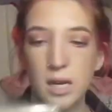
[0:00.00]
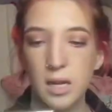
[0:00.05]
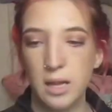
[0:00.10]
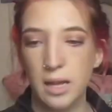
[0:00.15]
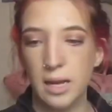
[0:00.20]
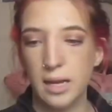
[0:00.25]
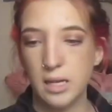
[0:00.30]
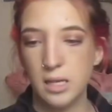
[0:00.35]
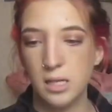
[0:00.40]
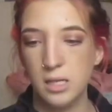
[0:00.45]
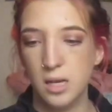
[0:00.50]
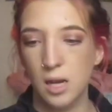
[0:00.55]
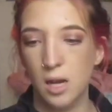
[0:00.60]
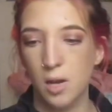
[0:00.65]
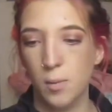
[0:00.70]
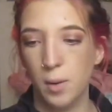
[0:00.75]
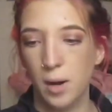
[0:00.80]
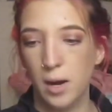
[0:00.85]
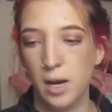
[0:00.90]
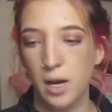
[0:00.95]
like
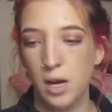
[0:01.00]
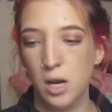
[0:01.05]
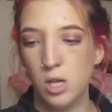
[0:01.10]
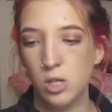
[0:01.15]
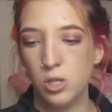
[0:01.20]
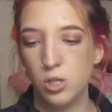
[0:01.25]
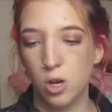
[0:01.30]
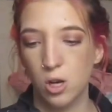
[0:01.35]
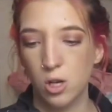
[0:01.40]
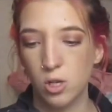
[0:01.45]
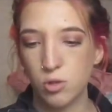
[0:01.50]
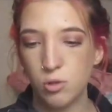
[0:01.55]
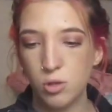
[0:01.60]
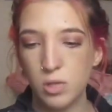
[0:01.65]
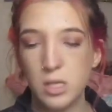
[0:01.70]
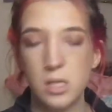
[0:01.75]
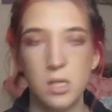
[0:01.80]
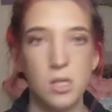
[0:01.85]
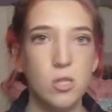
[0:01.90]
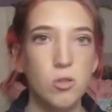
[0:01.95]
DIY dog
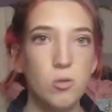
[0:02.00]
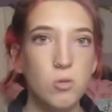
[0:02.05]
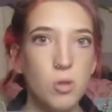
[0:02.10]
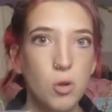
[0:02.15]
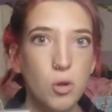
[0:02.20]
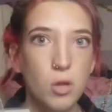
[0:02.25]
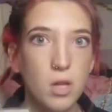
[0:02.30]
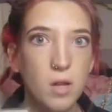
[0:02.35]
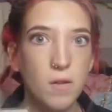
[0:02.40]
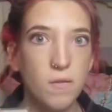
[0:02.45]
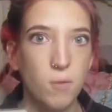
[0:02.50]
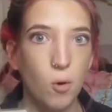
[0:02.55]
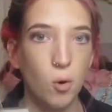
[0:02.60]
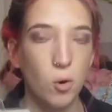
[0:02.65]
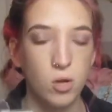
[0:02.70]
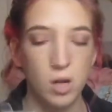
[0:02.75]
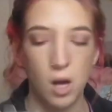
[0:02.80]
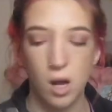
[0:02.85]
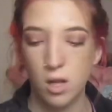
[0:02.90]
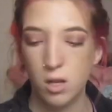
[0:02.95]
treats. This was only
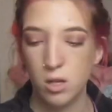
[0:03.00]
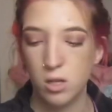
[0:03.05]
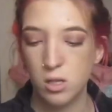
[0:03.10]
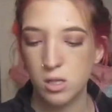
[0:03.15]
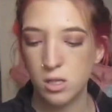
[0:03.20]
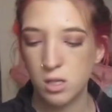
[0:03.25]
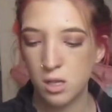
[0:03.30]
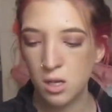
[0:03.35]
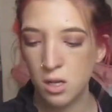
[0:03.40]
$4.